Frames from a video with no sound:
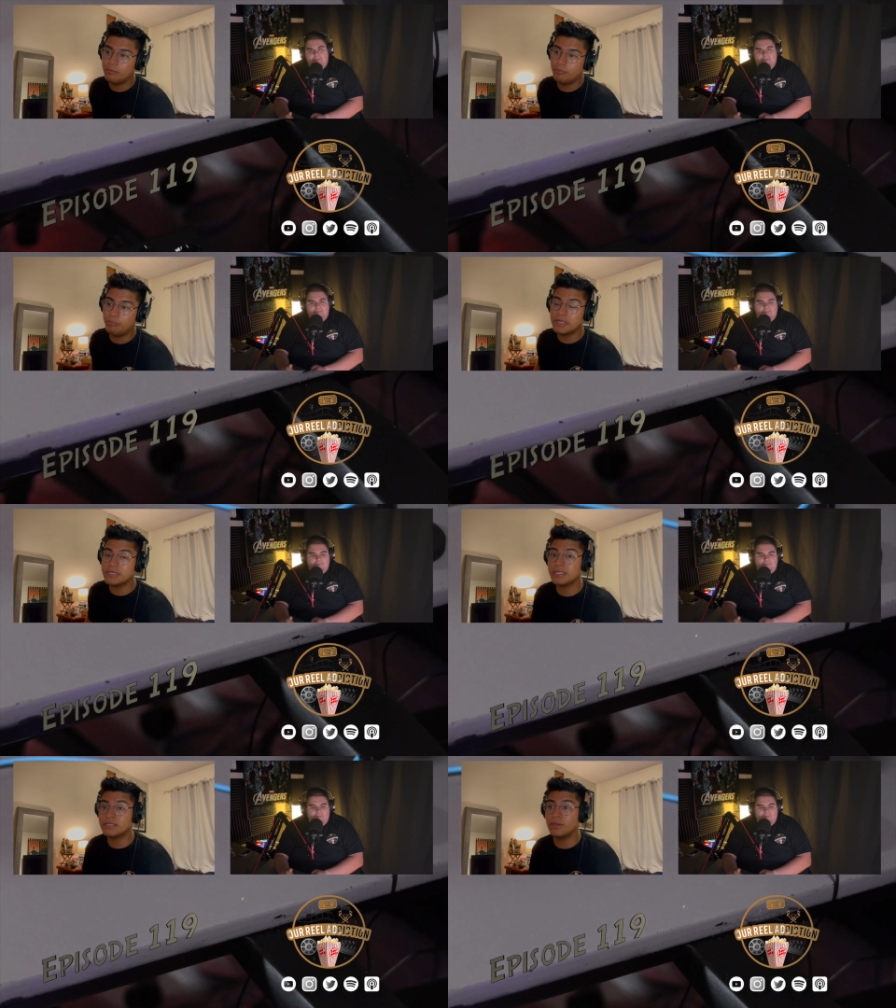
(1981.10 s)
But it's
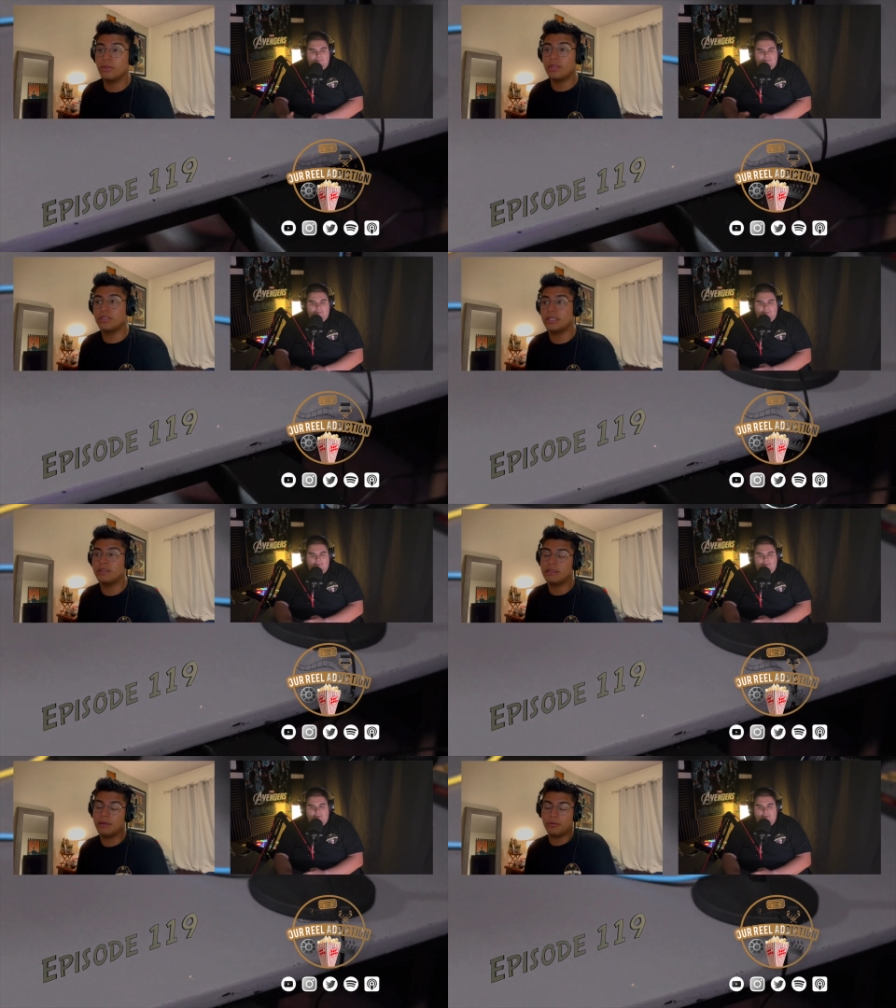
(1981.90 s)
not solely
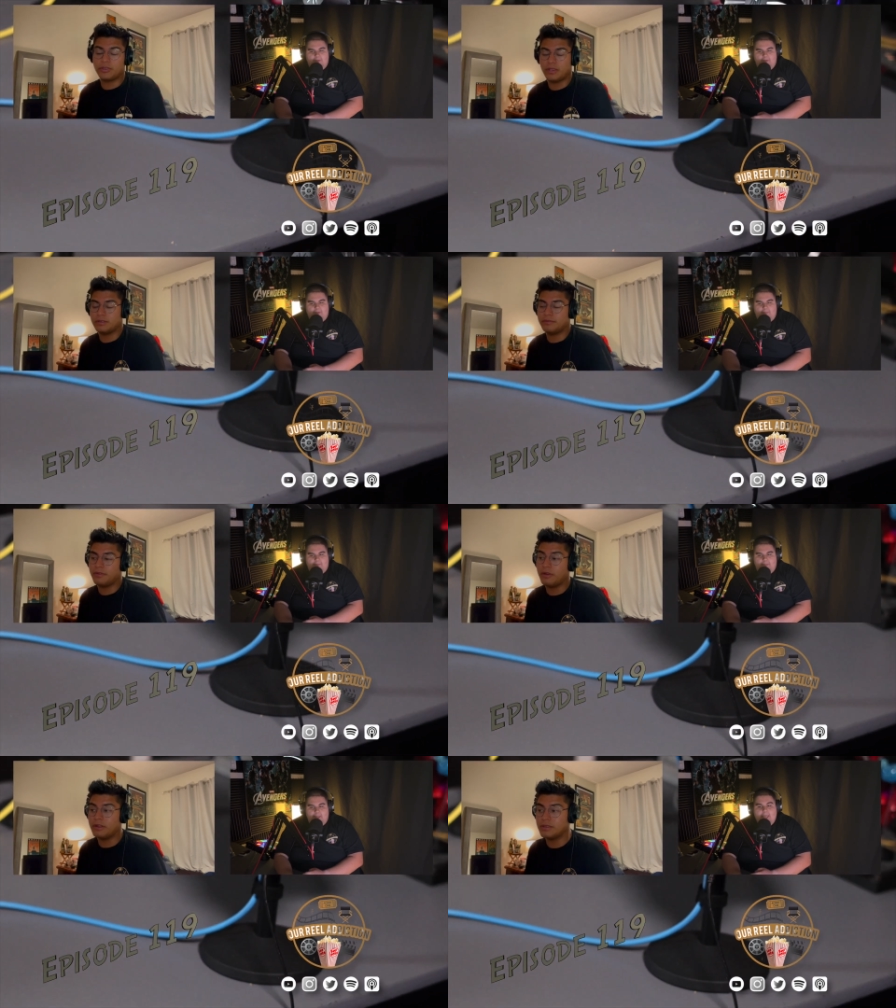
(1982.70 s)
Deborah Chow's fault. It's the